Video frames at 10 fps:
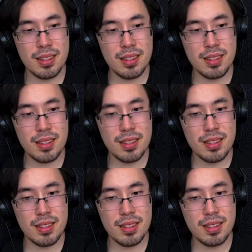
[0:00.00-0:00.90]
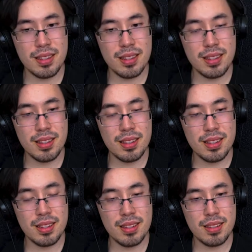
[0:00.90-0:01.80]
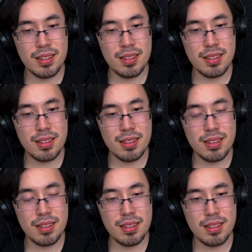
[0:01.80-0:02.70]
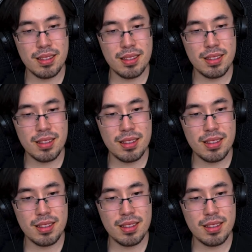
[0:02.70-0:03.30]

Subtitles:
(not speaking)